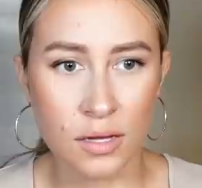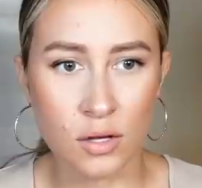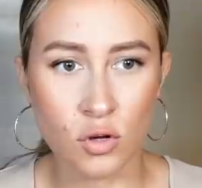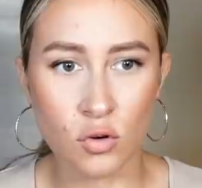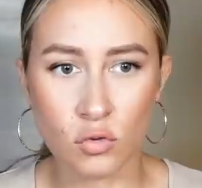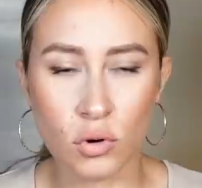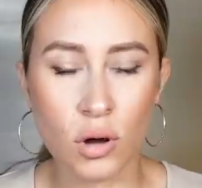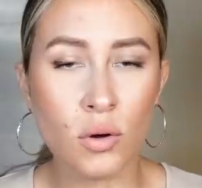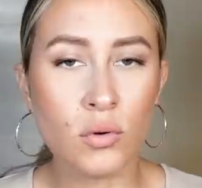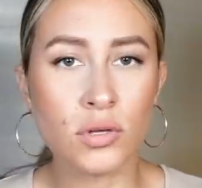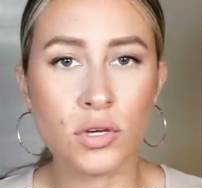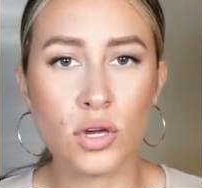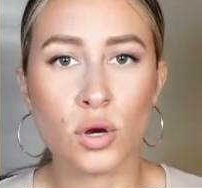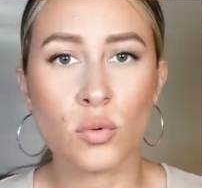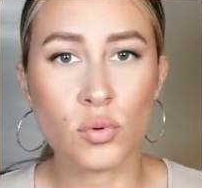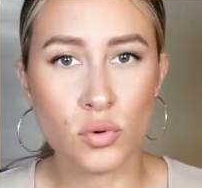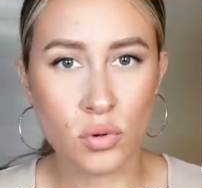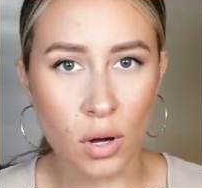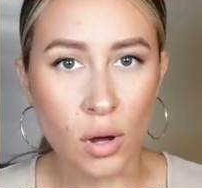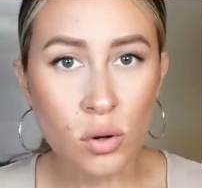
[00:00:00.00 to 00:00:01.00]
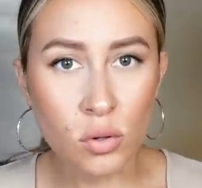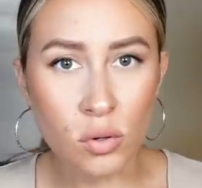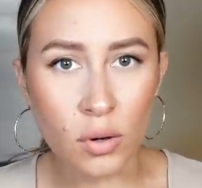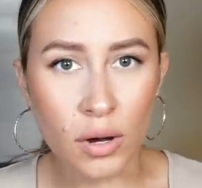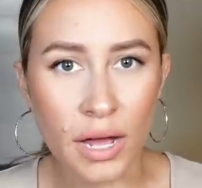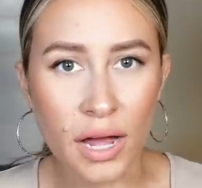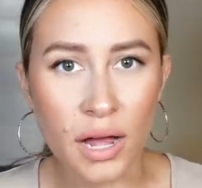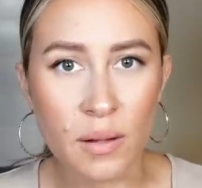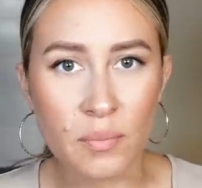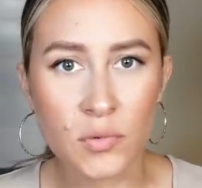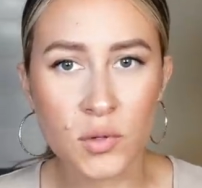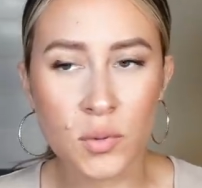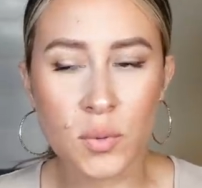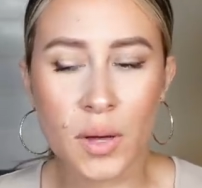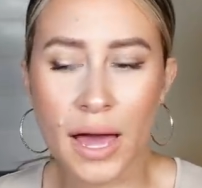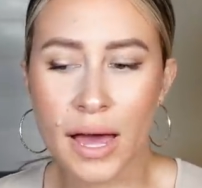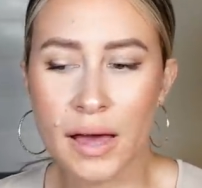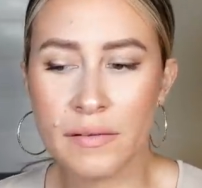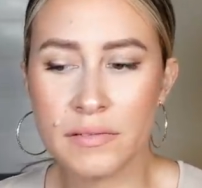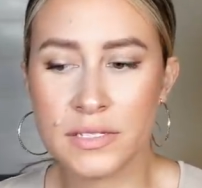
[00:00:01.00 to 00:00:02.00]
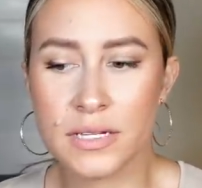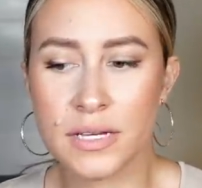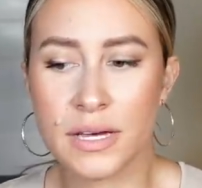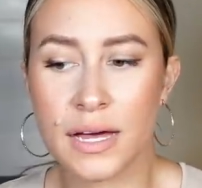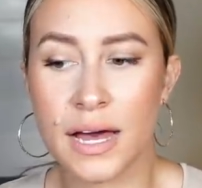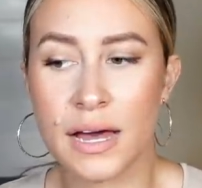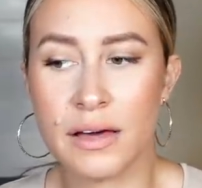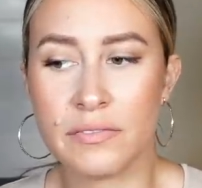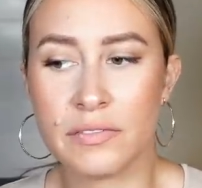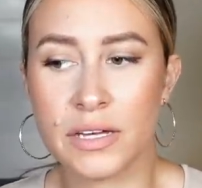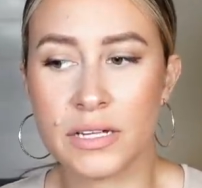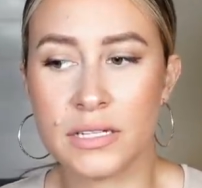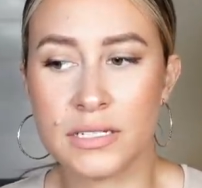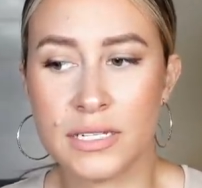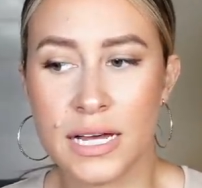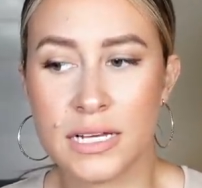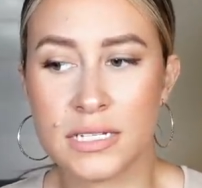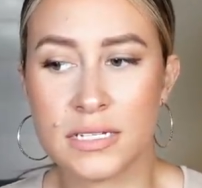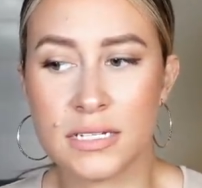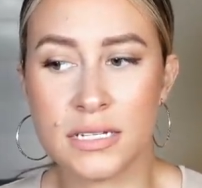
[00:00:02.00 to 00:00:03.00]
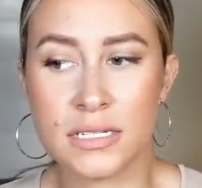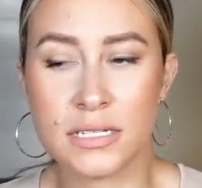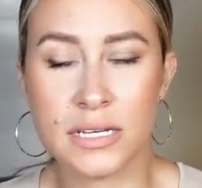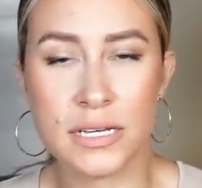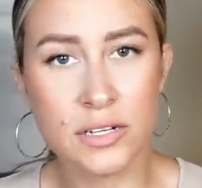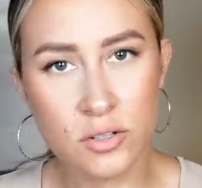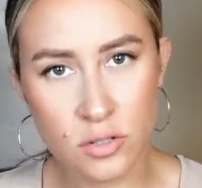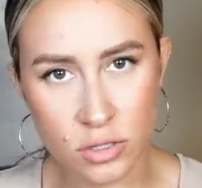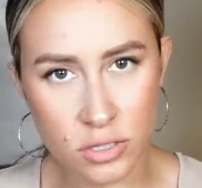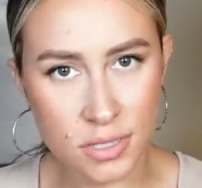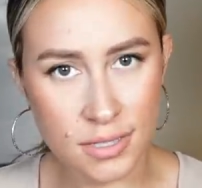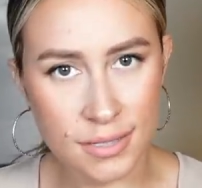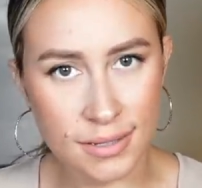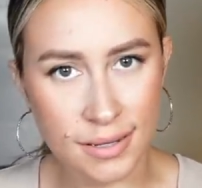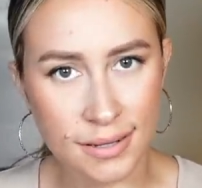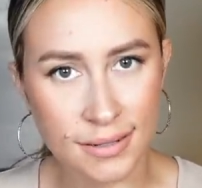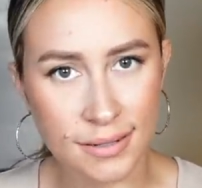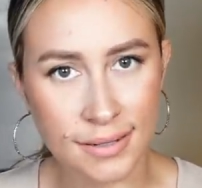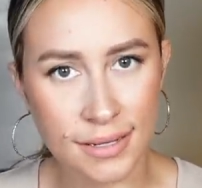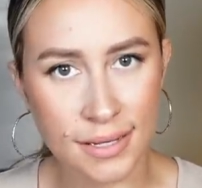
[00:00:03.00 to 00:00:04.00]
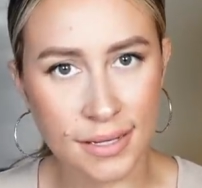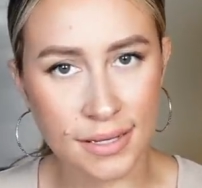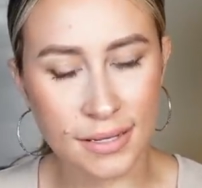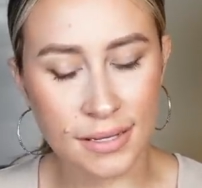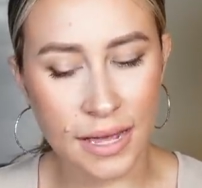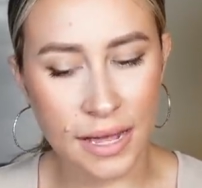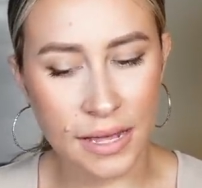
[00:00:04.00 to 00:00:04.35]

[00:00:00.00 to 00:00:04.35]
grow your program, you have to have contestants interested in